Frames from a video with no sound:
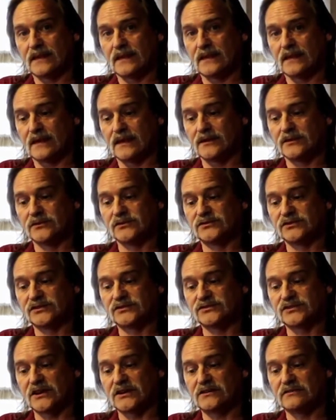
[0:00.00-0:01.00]
I use the
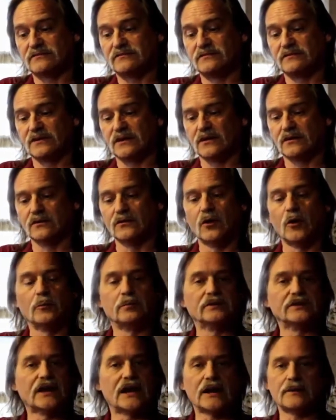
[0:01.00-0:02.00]
center,
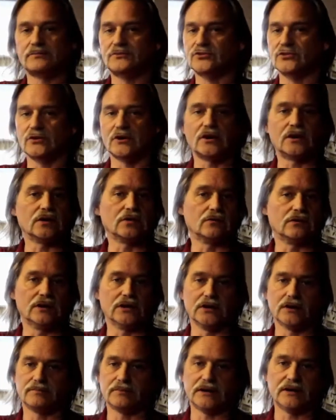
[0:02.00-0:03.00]
open the aperture all the way
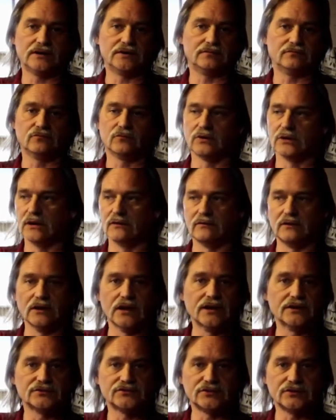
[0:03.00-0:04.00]
up on whatever
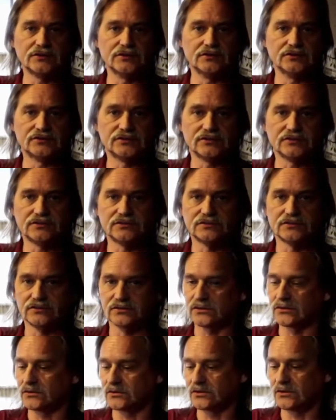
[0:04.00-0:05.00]
lens you're using,
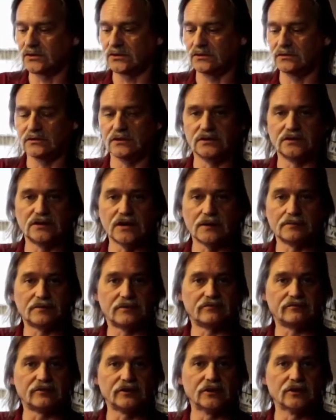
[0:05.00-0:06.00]
so the depth of
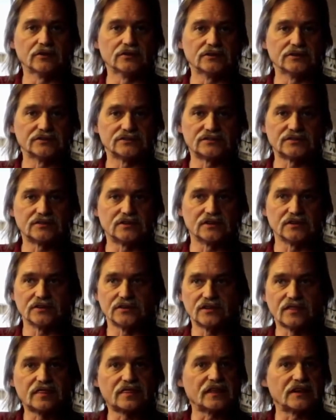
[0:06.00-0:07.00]
field is the
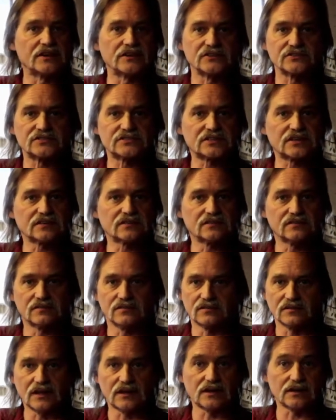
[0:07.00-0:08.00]
thinnest
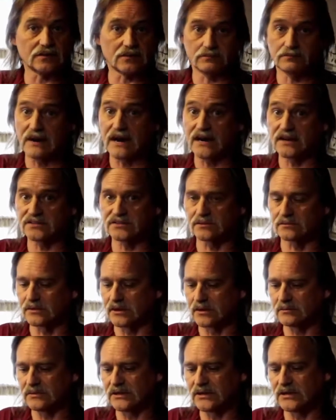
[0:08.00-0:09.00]
that it could possibly
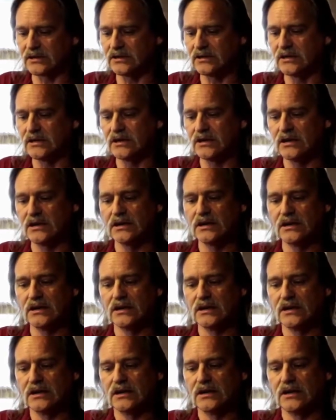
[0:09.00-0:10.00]
be.
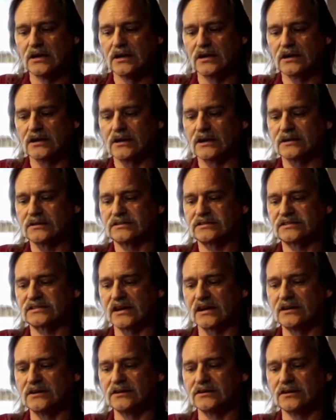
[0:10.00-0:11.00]
And I
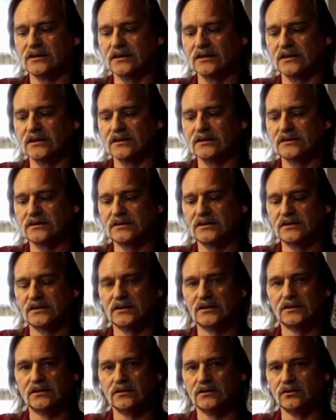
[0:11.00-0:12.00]
centered
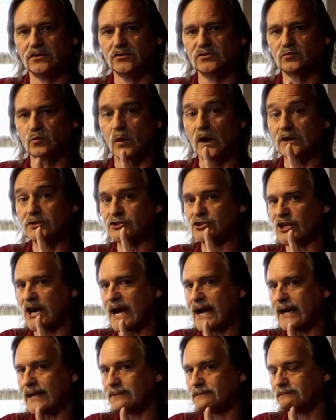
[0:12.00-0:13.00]
use one
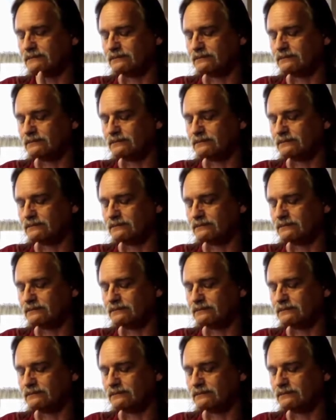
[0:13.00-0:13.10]
shot.